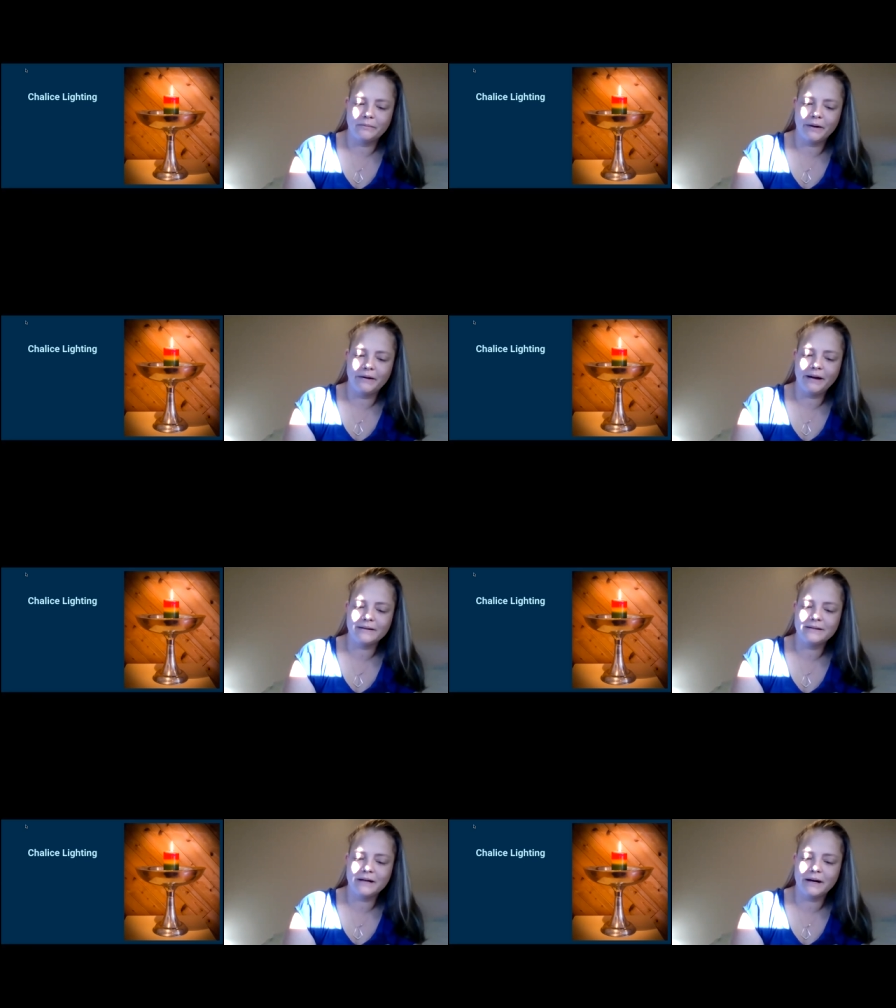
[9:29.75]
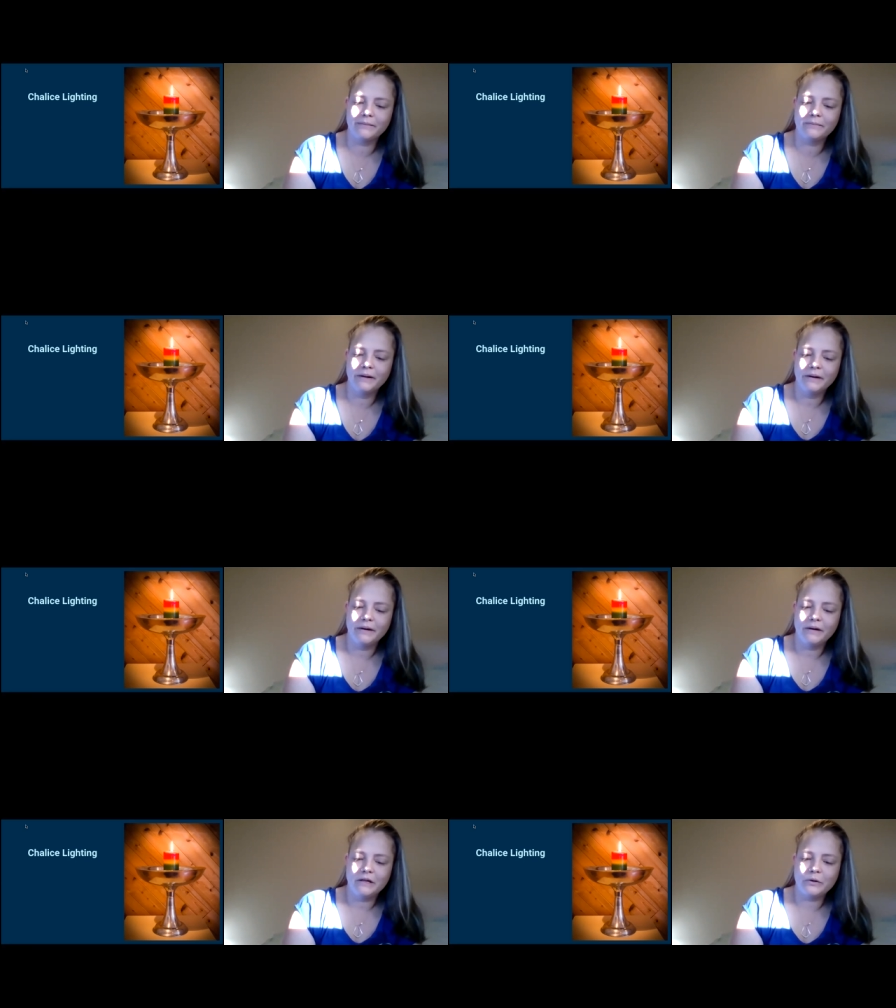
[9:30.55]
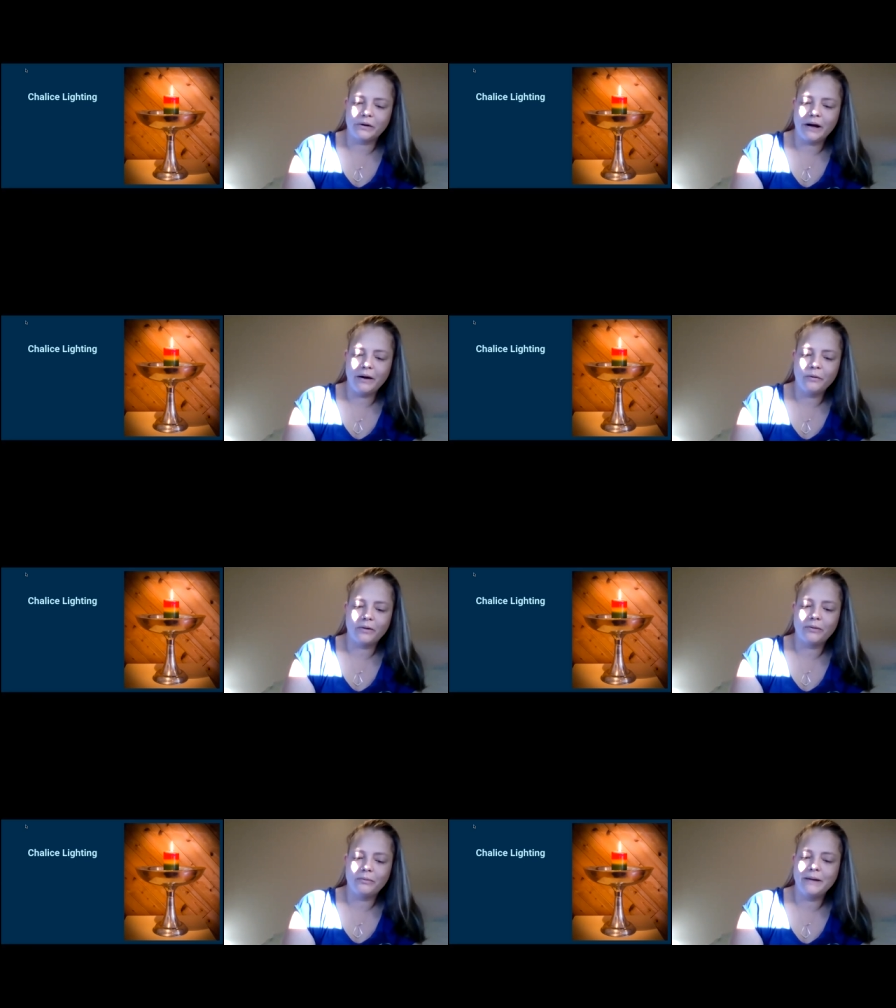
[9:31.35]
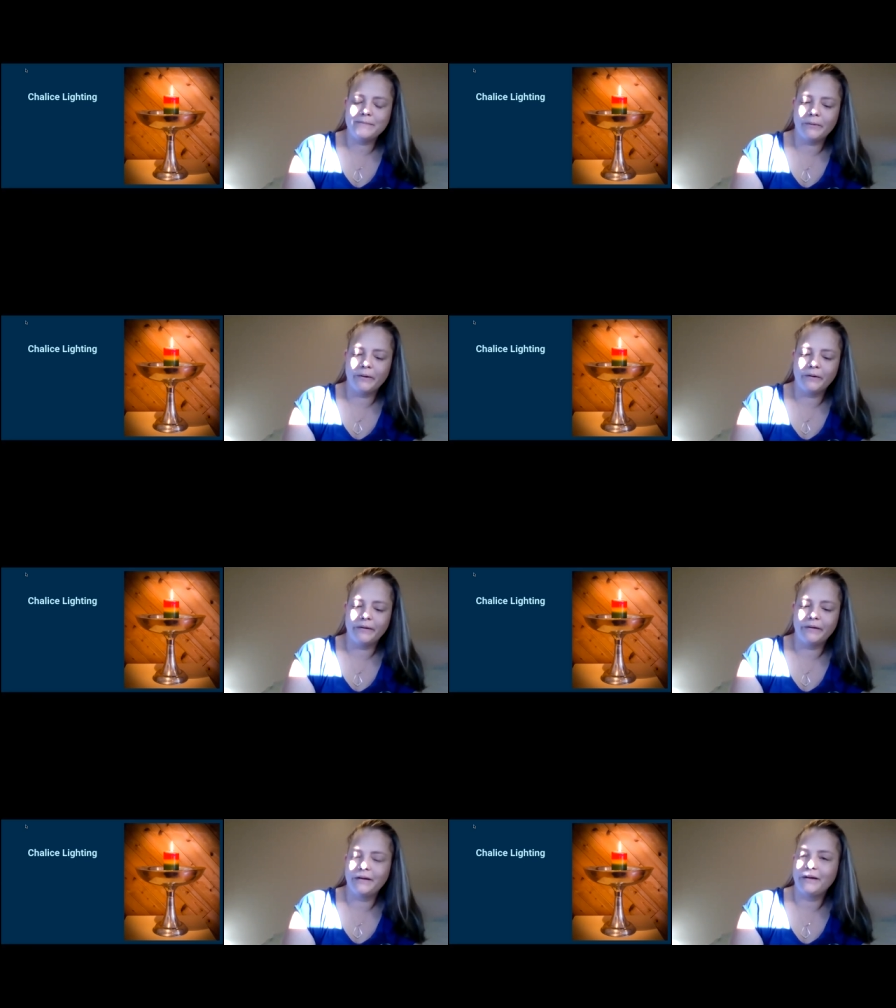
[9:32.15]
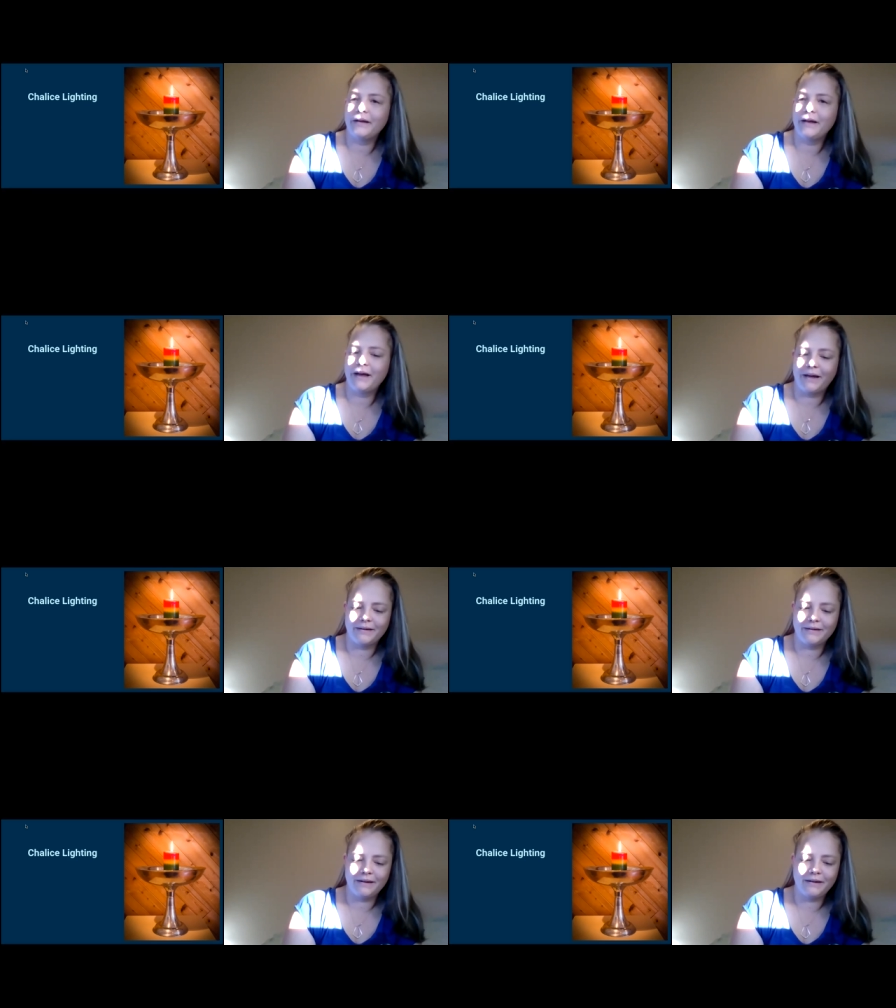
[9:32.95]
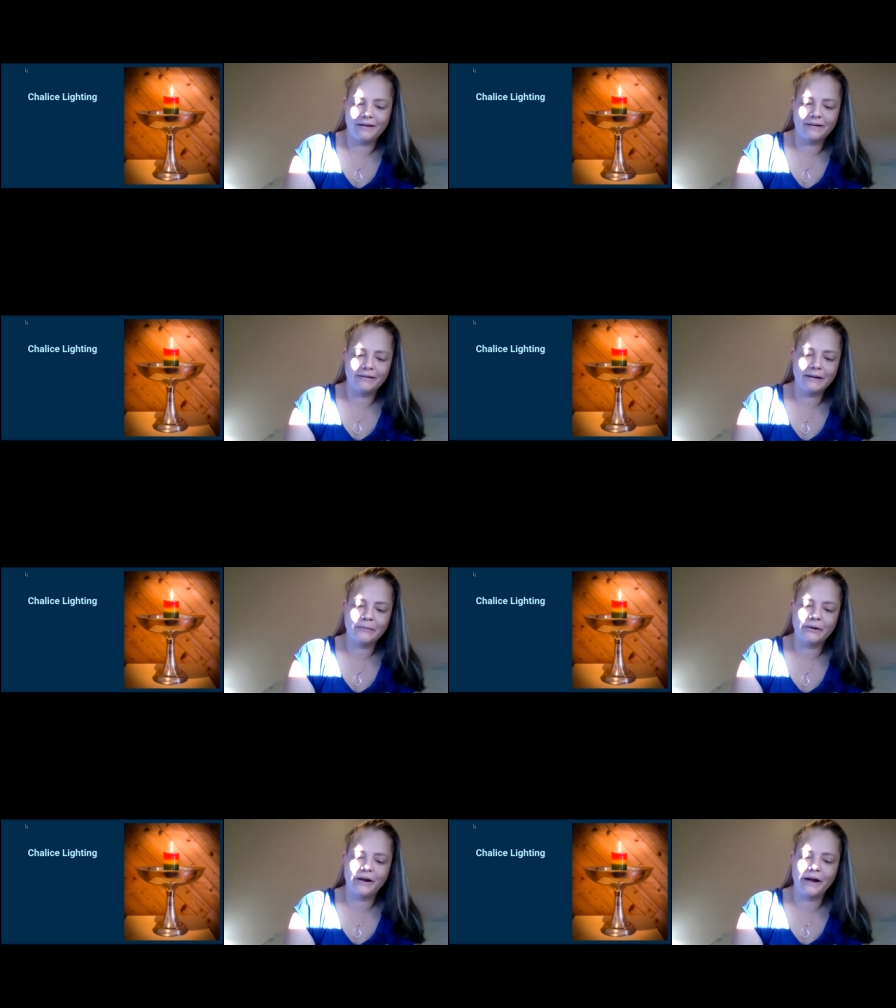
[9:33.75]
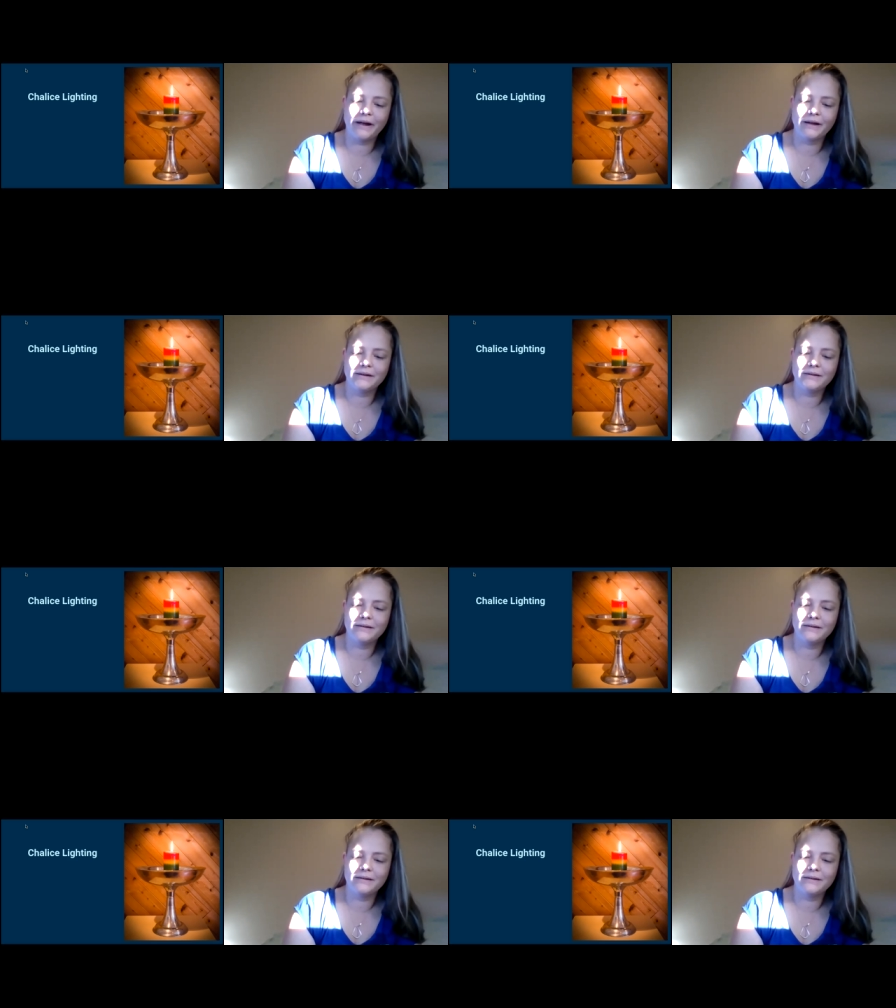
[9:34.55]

but next time you are out with people and it is a summer night